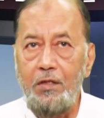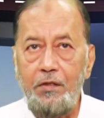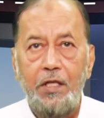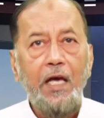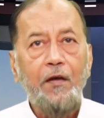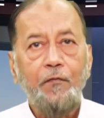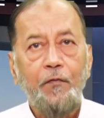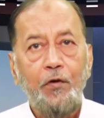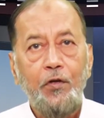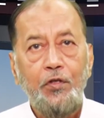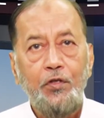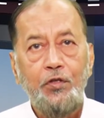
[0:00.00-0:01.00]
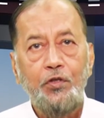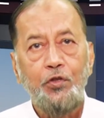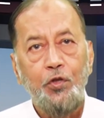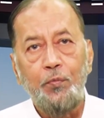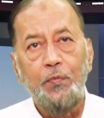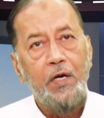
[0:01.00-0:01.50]
Therefore, you
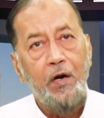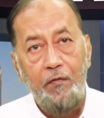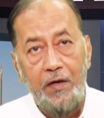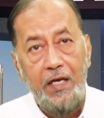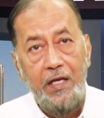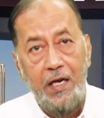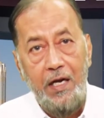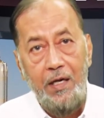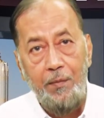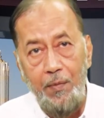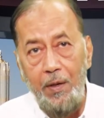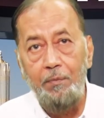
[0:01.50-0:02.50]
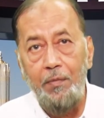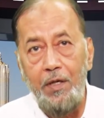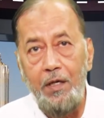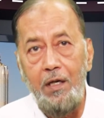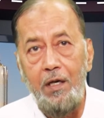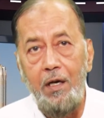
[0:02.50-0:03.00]
should be aware and
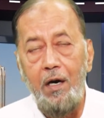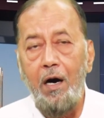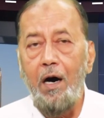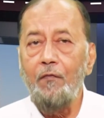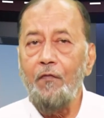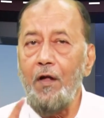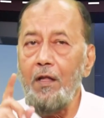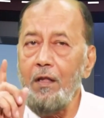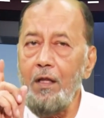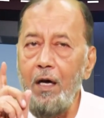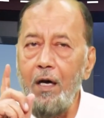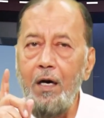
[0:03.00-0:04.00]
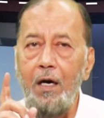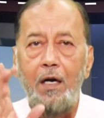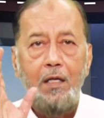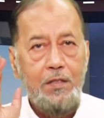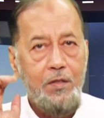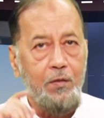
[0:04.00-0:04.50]
remember of Allah
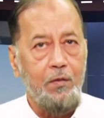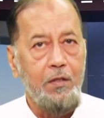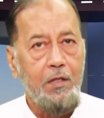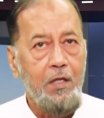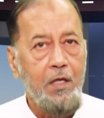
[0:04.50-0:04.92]
also.